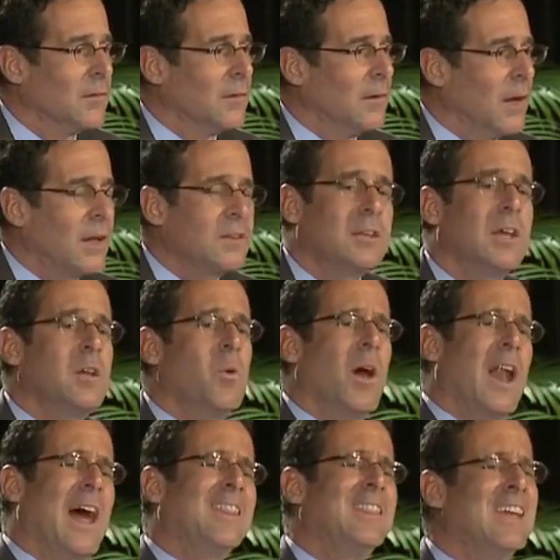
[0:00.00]
I'll tell you what,
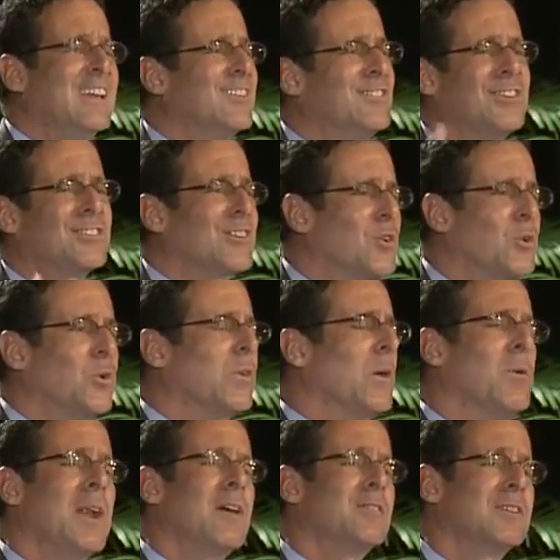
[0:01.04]
I think it's just cool that
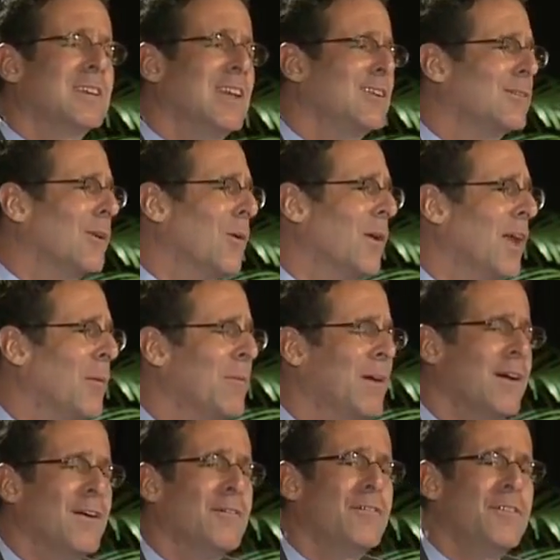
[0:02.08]
when I was a kid growing up,
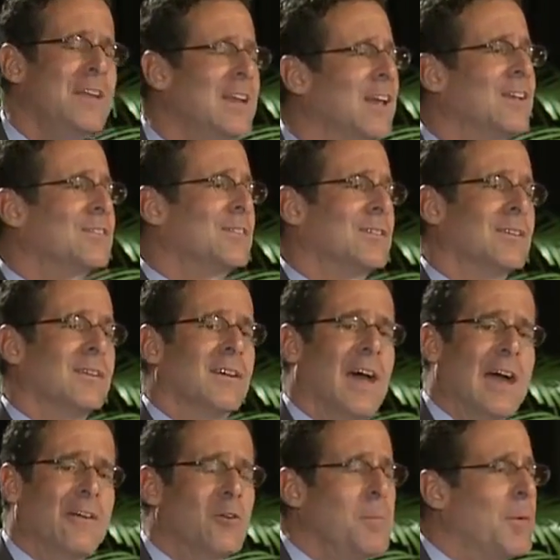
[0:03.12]
Phoenix,
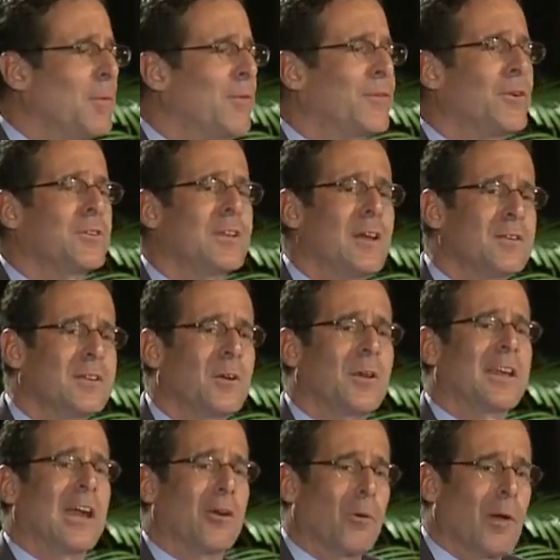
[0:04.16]
I remember the first time I was there
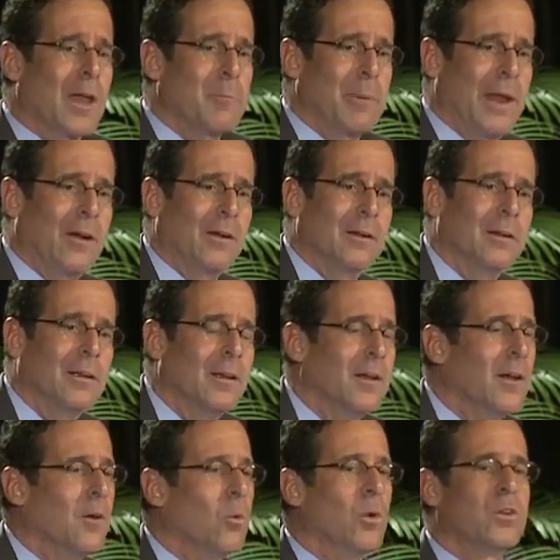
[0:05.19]
like a grandparent,
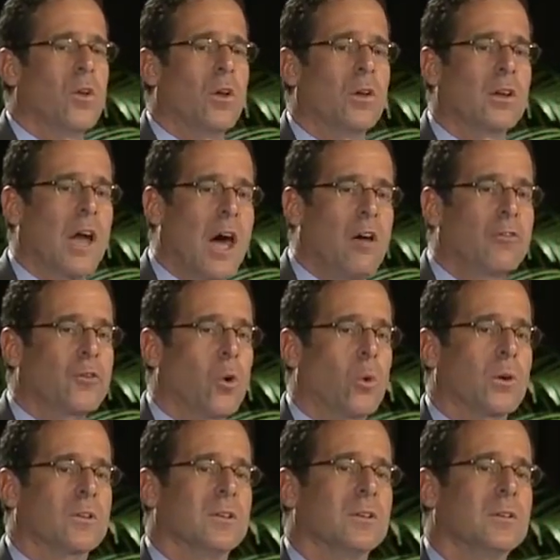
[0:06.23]
was all golf
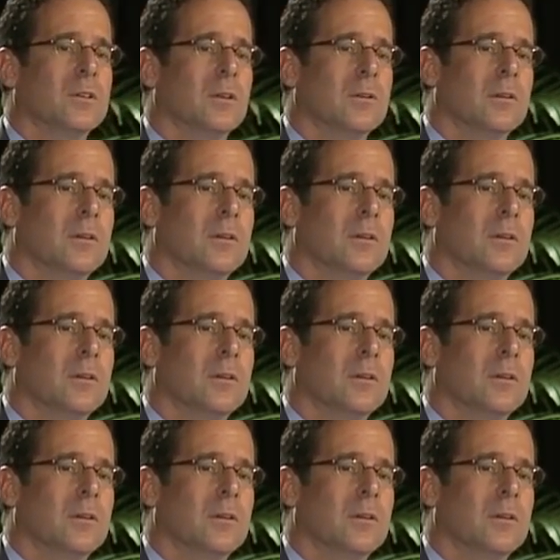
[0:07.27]
courses